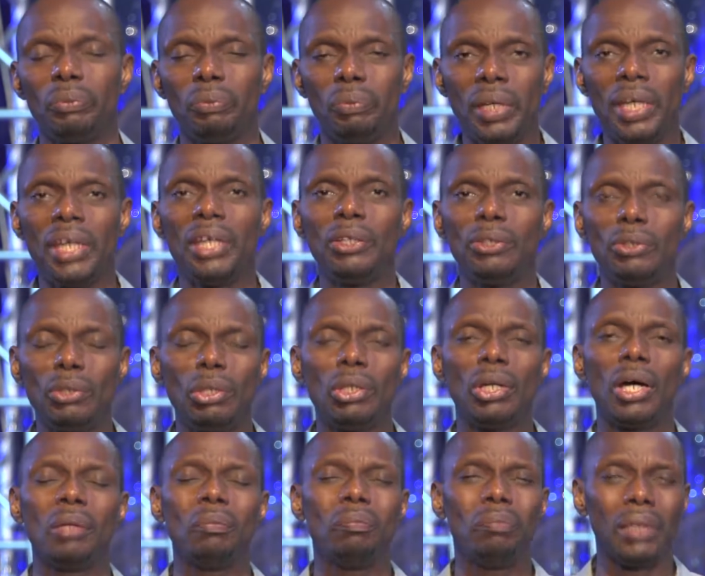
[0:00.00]
We do
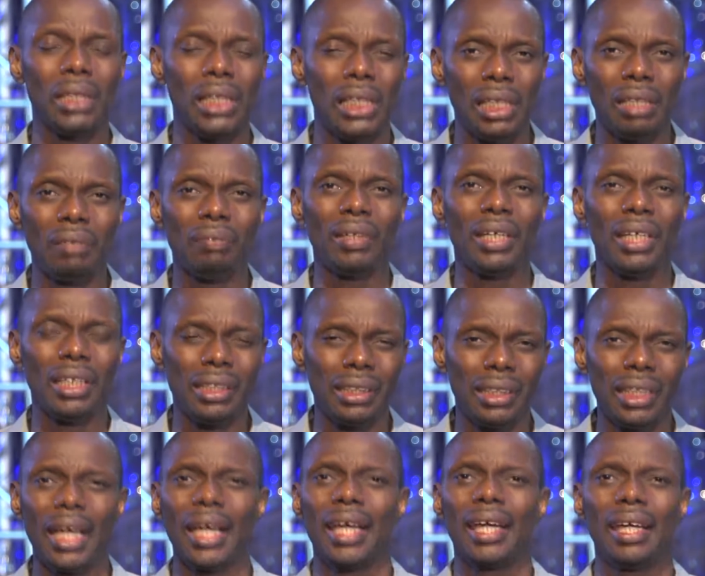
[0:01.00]
not believe in
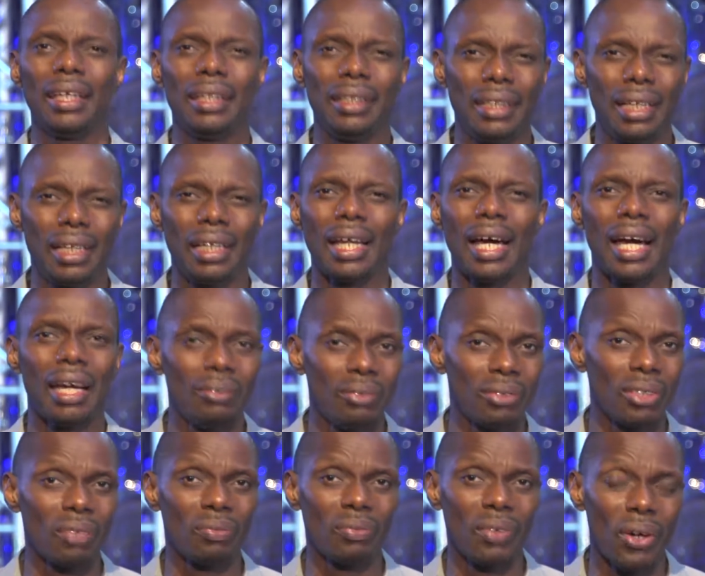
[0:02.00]
taking the
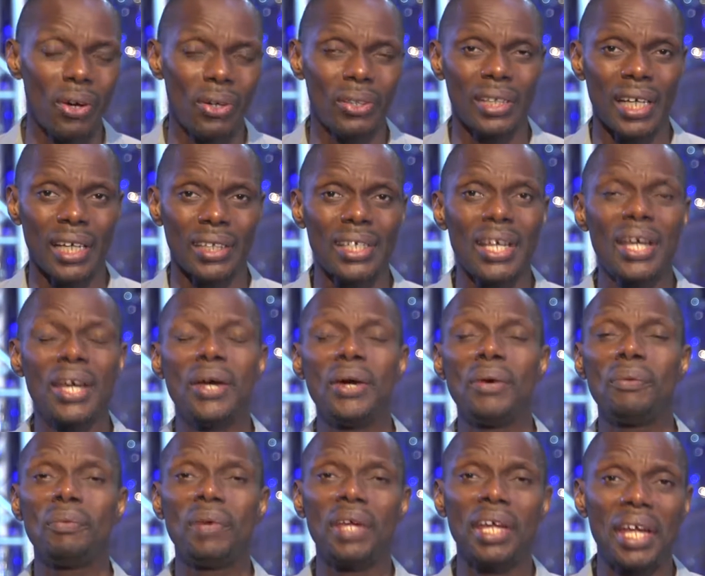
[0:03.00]
lives of others
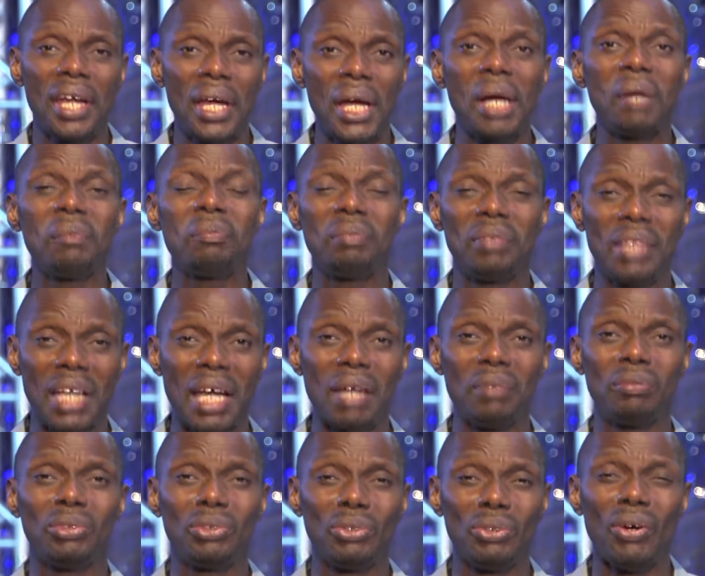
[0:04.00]
we help
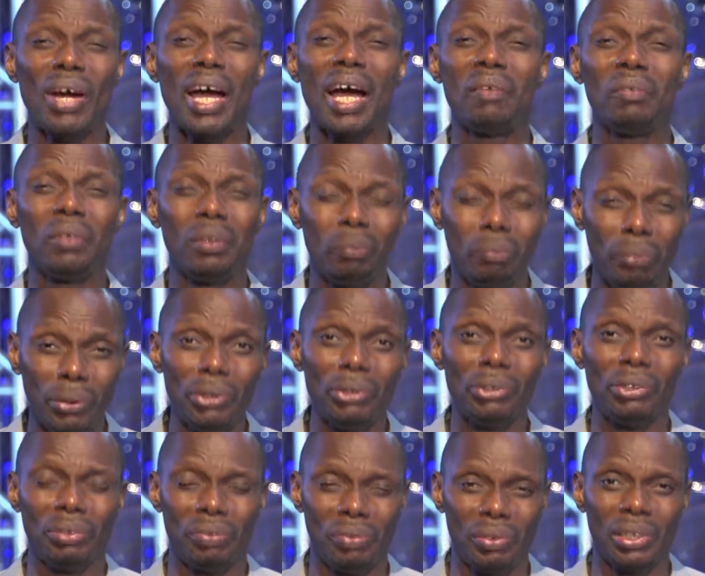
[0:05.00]
them to have a
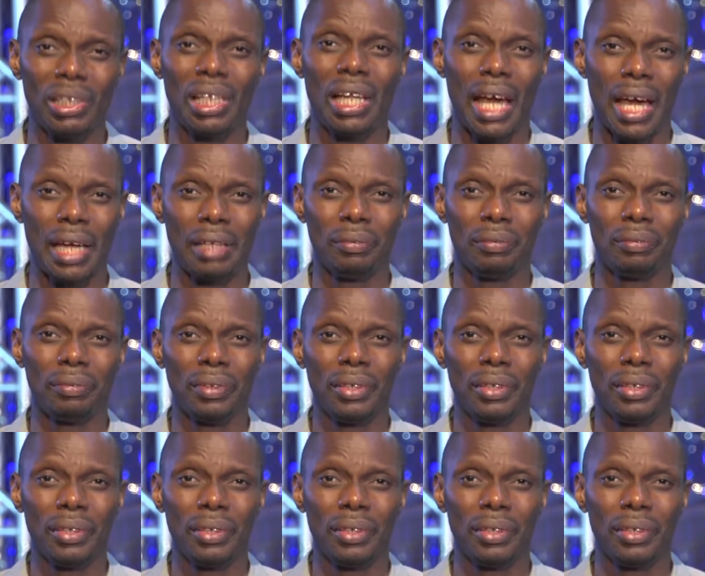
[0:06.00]
beautiful life.